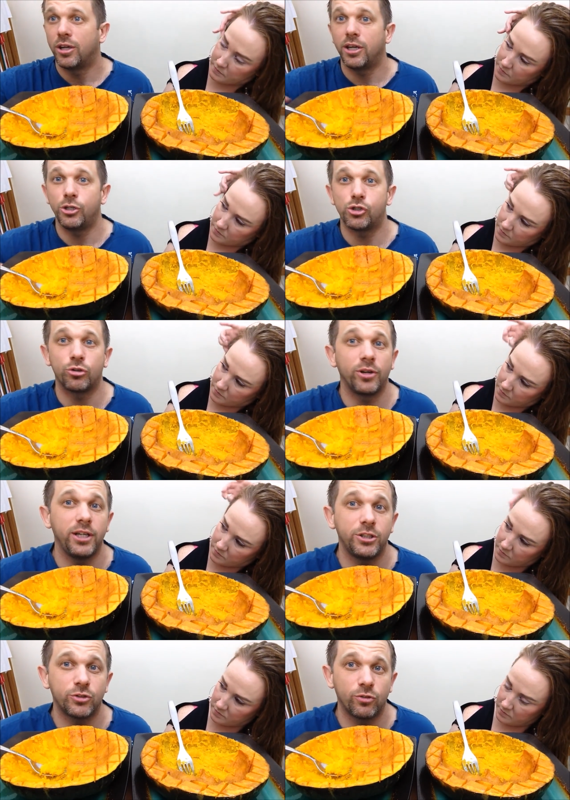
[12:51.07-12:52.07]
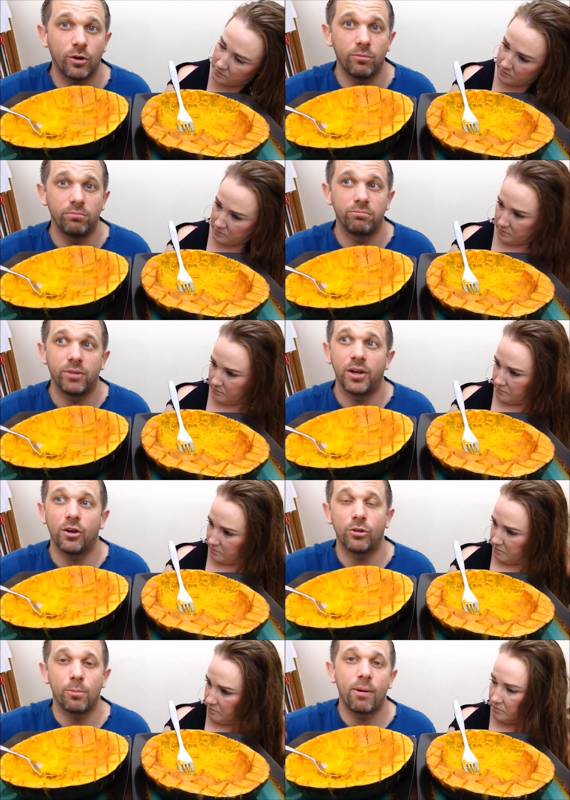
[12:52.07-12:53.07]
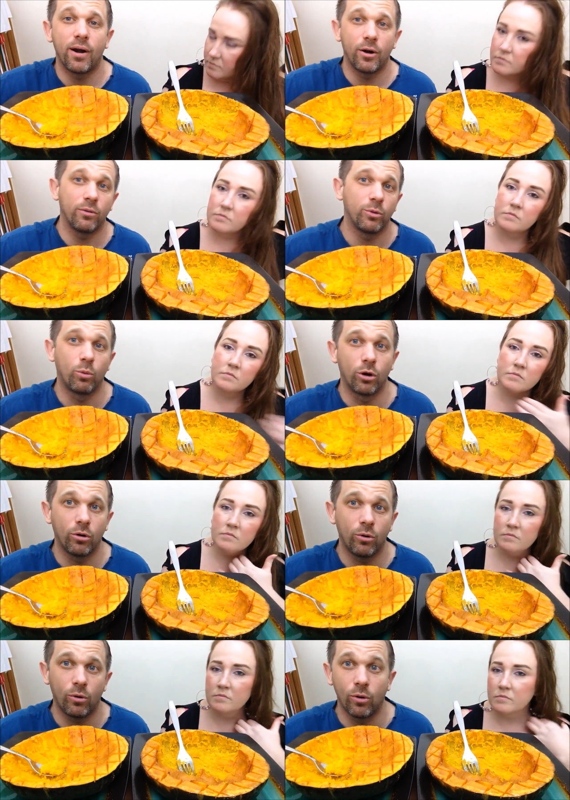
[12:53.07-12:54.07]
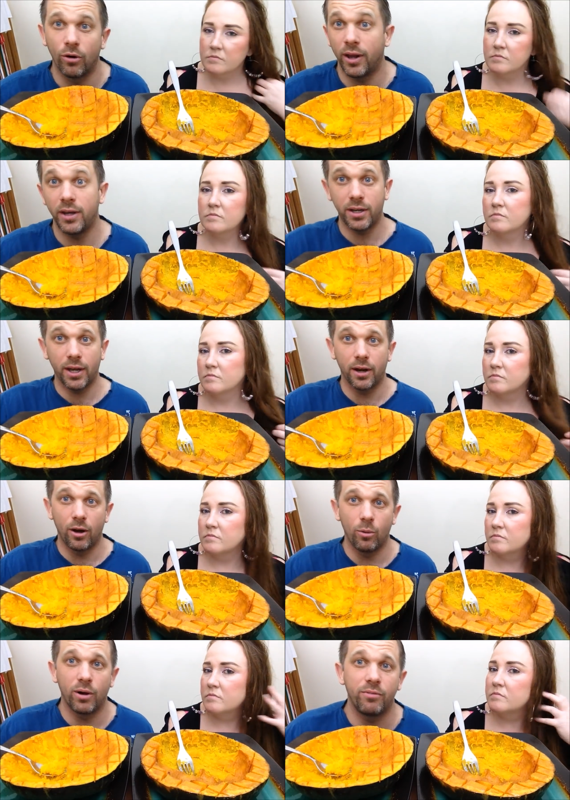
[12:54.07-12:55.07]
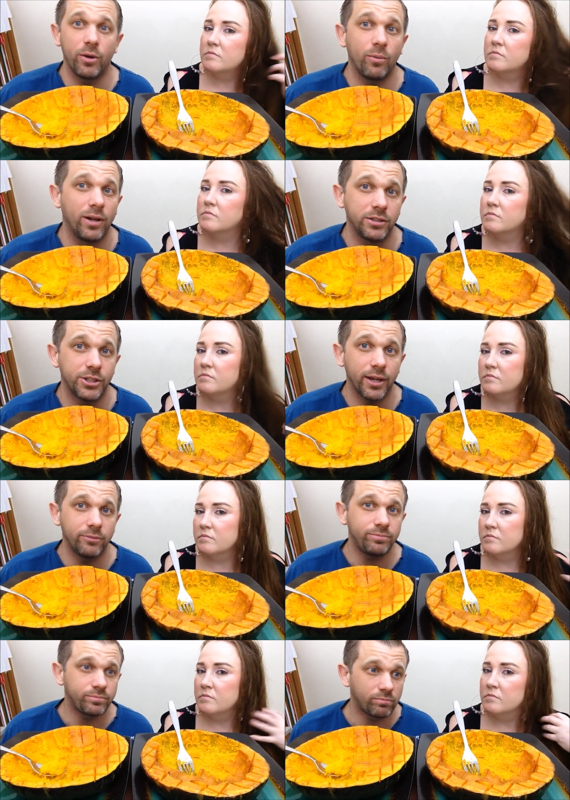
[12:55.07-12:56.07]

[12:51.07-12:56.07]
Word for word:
Speaker 1: any treats from another part of the world or anything at all, whatever you want to send,